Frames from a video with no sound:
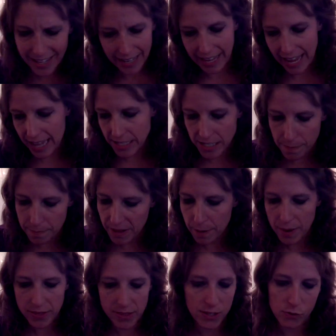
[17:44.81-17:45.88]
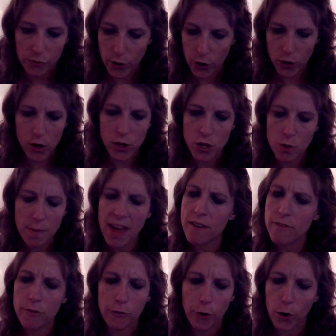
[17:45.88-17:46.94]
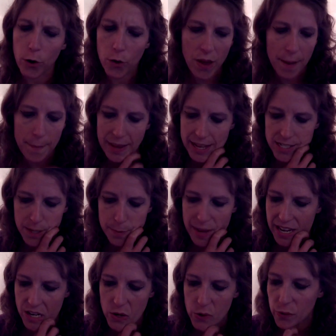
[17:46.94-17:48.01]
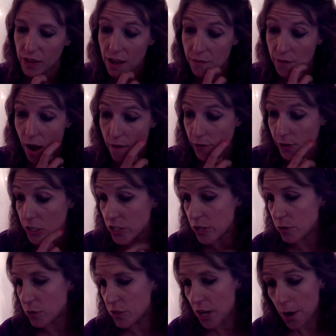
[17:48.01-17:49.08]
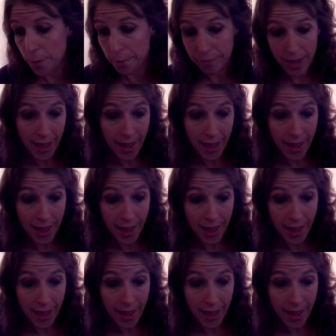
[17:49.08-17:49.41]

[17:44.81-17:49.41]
And again, something about this Virgo. You may have a Virgo coming in to make a new love offer to you. So